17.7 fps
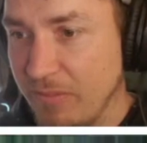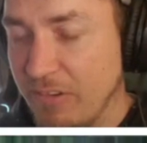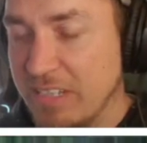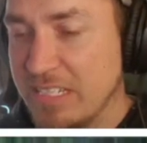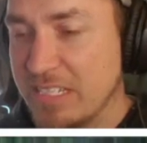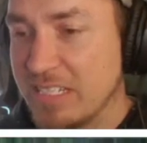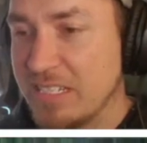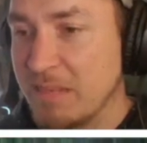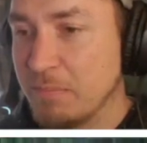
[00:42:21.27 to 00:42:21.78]

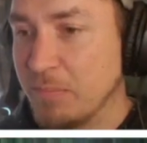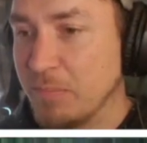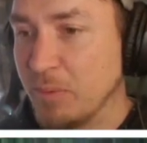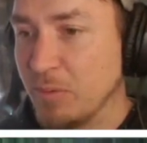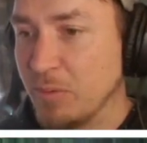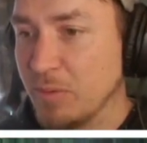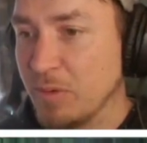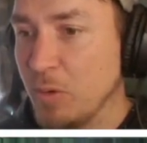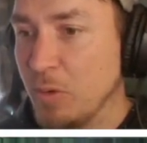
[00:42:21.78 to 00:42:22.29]
very
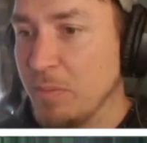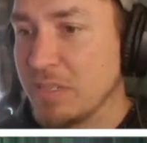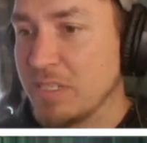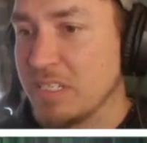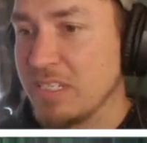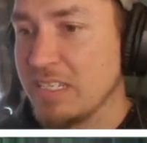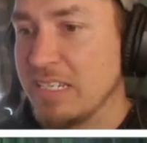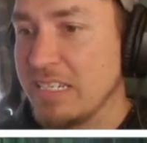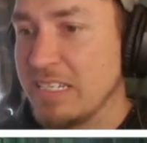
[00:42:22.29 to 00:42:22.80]
simple,
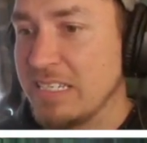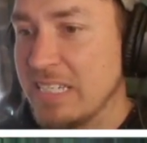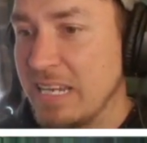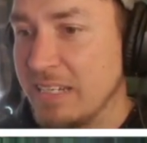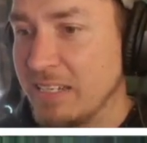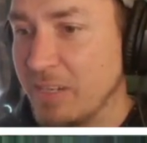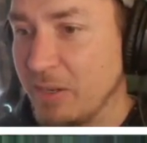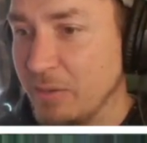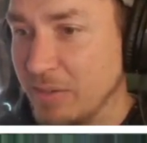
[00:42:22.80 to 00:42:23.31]
almost a
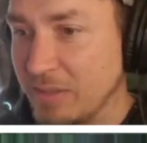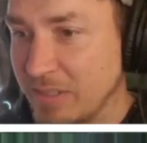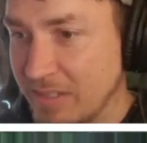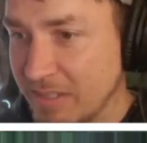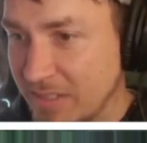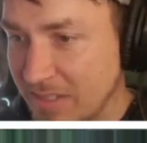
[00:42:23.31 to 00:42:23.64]
Nintendo